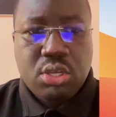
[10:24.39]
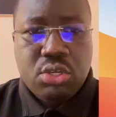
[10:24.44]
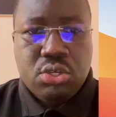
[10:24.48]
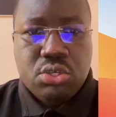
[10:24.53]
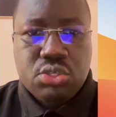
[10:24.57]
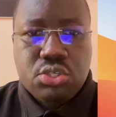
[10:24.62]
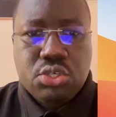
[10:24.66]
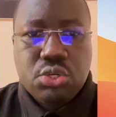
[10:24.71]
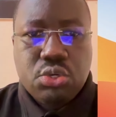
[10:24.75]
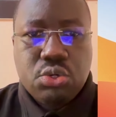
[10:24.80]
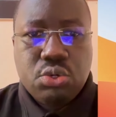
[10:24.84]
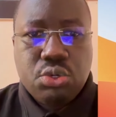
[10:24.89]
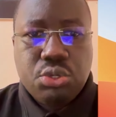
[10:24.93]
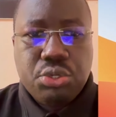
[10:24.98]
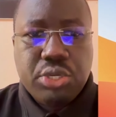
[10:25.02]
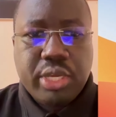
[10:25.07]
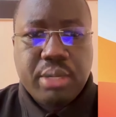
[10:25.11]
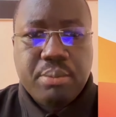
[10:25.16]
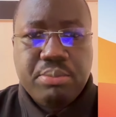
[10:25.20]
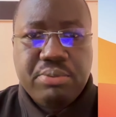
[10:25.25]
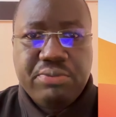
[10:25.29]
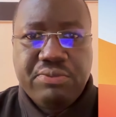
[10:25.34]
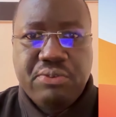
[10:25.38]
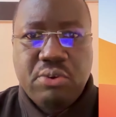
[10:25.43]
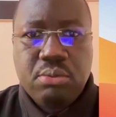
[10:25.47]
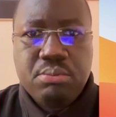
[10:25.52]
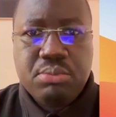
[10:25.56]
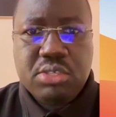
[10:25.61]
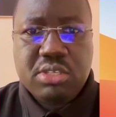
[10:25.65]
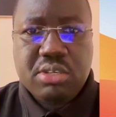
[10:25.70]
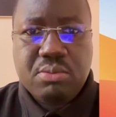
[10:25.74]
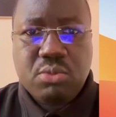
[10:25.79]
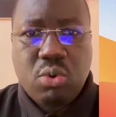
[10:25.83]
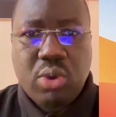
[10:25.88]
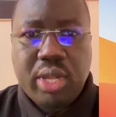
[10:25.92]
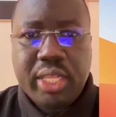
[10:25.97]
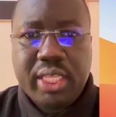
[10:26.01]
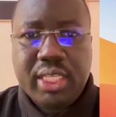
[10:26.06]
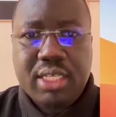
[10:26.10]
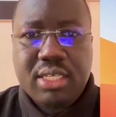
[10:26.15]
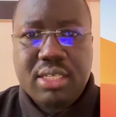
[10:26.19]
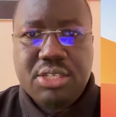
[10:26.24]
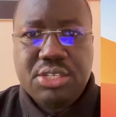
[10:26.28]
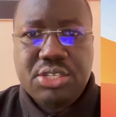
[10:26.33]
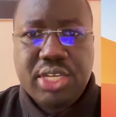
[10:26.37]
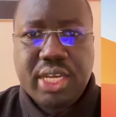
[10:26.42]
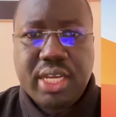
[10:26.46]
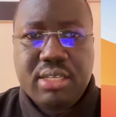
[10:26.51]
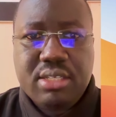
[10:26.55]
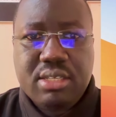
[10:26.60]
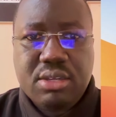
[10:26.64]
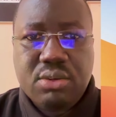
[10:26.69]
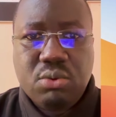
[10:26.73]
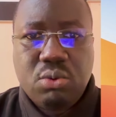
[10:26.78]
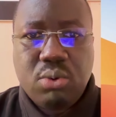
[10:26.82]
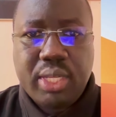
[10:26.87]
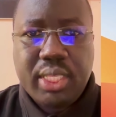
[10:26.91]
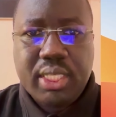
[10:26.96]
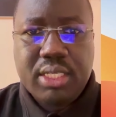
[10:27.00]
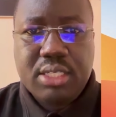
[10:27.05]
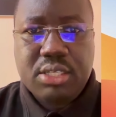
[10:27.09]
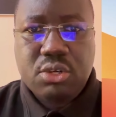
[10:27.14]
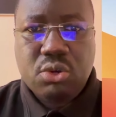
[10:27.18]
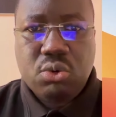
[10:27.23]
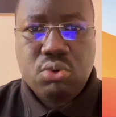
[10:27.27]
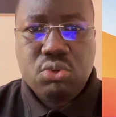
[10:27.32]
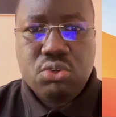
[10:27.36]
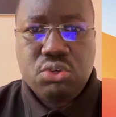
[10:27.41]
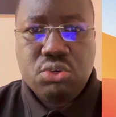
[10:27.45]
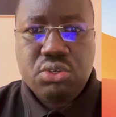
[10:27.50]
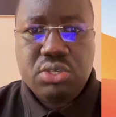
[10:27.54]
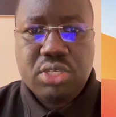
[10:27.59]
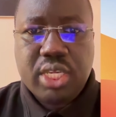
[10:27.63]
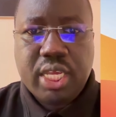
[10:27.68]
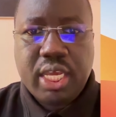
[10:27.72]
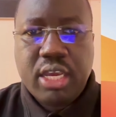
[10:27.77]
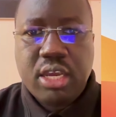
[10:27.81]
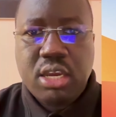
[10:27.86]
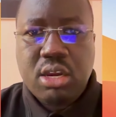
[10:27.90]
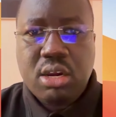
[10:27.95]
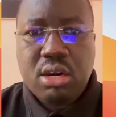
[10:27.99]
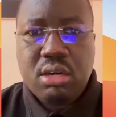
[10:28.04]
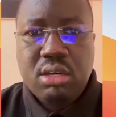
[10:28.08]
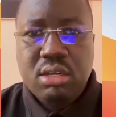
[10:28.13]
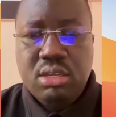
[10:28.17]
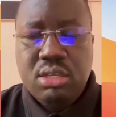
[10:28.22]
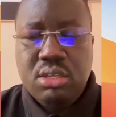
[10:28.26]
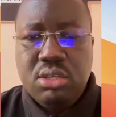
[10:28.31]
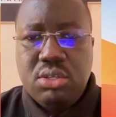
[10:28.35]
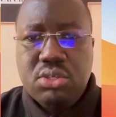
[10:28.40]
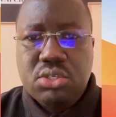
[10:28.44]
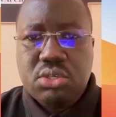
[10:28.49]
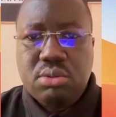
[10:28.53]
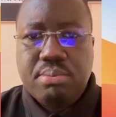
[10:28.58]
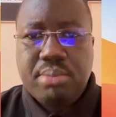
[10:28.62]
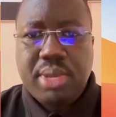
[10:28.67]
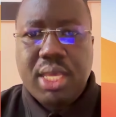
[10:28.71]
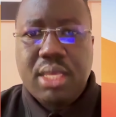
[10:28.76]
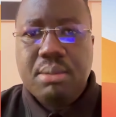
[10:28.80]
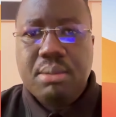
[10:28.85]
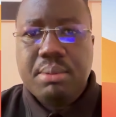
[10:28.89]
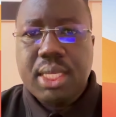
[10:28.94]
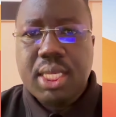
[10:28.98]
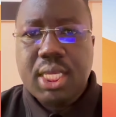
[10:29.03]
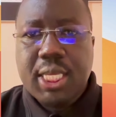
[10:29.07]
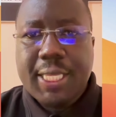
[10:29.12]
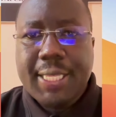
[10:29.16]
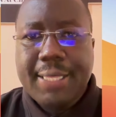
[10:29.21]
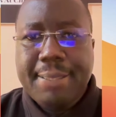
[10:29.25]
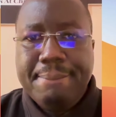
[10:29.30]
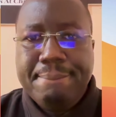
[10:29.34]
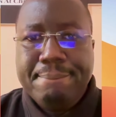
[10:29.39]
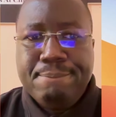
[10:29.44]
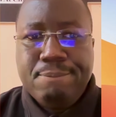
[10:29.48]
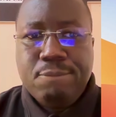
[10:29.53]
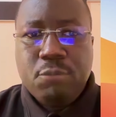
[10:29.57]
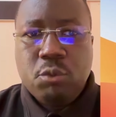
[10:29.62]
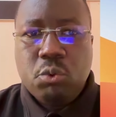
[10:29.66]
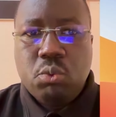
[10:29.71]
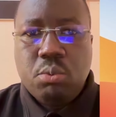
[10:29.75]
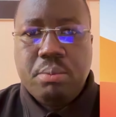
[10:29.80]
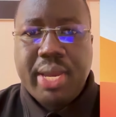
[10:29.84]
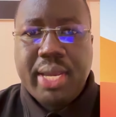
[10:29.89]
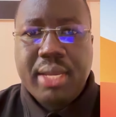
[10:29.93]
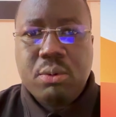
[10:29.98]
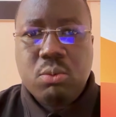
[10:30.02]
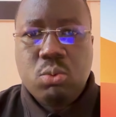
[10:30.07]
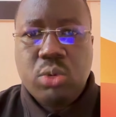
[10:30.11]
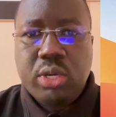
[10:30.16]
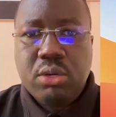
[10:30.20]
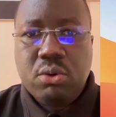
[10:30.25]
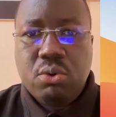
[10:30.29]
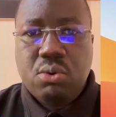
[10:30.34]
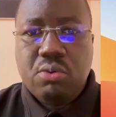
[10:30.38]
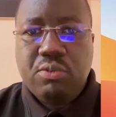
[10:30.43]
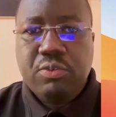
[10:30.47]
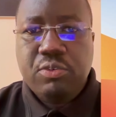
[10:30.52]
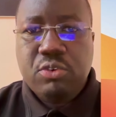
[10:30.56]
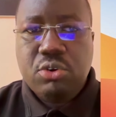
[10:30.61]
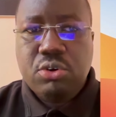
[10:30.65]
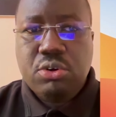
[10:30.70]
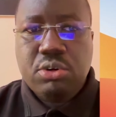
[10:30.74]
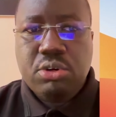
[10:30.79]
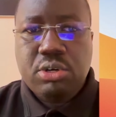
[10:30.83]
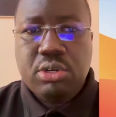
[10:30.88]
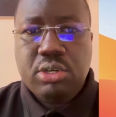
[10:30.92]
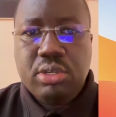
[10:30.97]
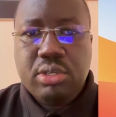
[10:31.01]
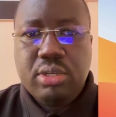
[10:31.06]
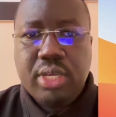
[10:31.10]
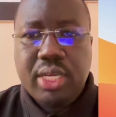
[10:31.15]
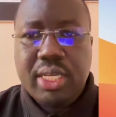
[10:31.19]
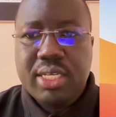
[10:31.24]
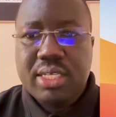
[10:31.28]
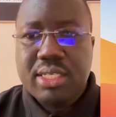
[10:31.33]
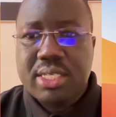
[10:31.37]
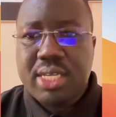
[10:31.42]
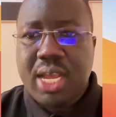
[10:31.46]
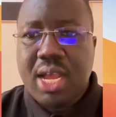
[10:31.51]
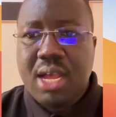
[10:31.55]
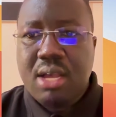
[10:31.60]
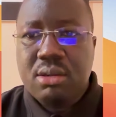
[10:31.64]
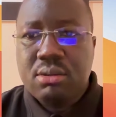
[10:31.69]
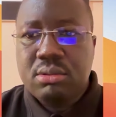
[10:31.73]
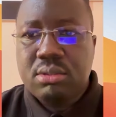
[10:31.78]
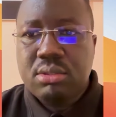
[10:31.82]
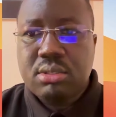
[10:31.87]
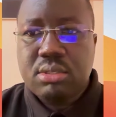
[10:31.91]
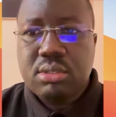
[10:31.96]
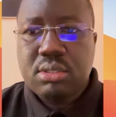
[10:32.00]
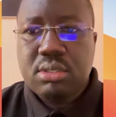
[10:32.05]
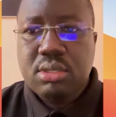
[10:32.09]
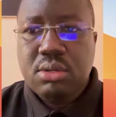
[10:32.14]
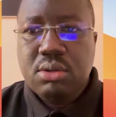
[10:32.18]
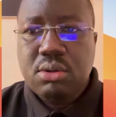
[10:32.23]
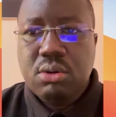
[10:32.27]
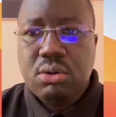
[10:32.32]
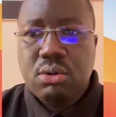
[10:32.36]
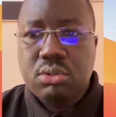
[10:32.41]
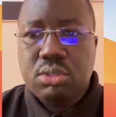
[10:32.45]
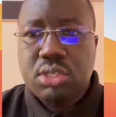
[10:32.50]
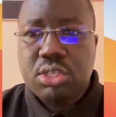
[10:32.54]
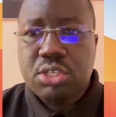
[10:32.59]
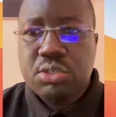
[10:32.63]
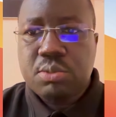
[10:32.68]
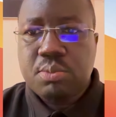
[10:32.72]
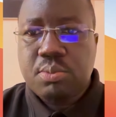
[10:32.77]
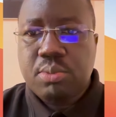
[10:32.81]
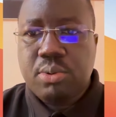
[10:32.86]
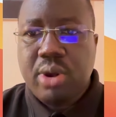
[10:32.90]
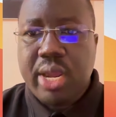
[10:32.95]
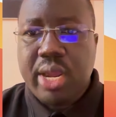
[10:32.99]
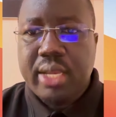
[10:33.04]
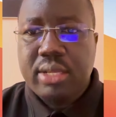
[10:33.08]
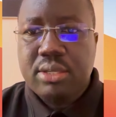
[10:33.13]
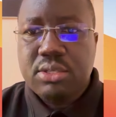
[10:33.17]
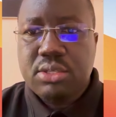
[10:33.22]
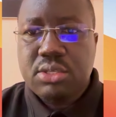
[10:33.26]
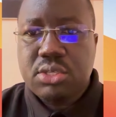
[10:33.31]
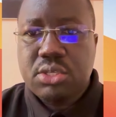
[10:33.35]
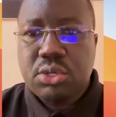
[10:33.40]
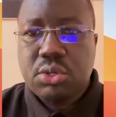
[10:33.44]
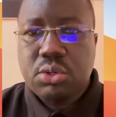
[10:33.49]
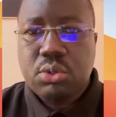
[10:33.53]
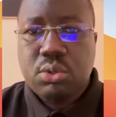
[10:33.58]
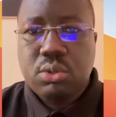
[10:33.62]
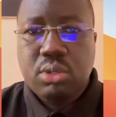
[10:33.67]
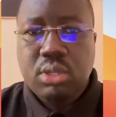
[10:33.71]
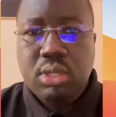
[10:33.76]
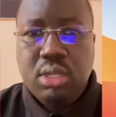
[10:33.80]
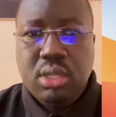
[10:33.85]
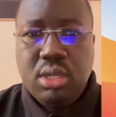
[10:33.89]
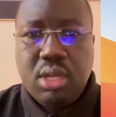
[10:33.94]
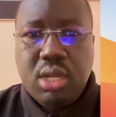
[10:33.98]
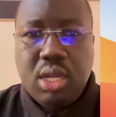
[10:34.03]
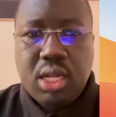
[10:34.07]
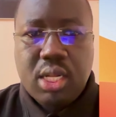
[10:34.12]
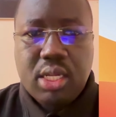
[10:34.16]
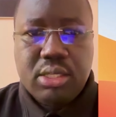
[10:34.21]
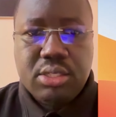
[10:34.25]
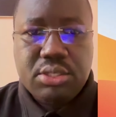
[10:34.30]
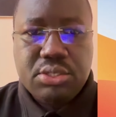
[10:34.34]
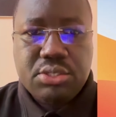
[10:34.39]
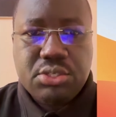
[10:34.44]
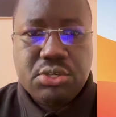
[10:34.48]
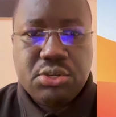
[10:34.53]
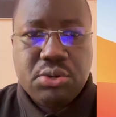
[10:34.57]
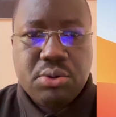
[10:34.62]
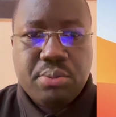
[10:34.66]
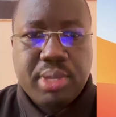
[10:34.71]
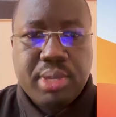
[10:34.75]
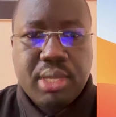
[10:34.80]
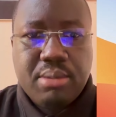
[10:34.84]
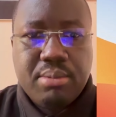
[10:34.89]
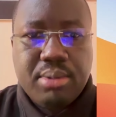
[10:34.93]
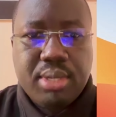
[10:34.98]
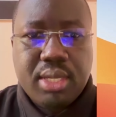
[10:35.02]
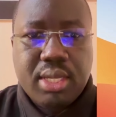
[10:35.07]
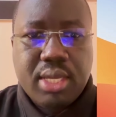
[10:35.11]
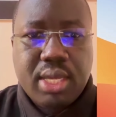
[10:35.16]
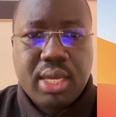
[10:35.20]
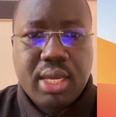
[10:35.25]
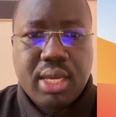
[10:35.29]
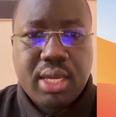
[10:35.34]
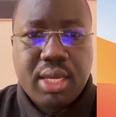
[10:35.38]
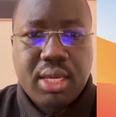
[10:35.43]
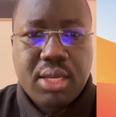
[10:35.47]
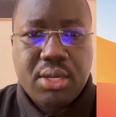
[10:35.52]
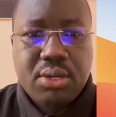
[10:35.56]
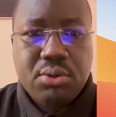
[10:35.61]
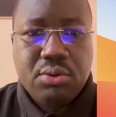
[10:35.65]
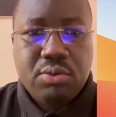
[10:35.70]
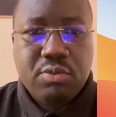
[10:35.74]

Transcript: So you can perform some quality checks and quality controls here. So maybe we might want to offer a discount on this price. So I'll just go maybe and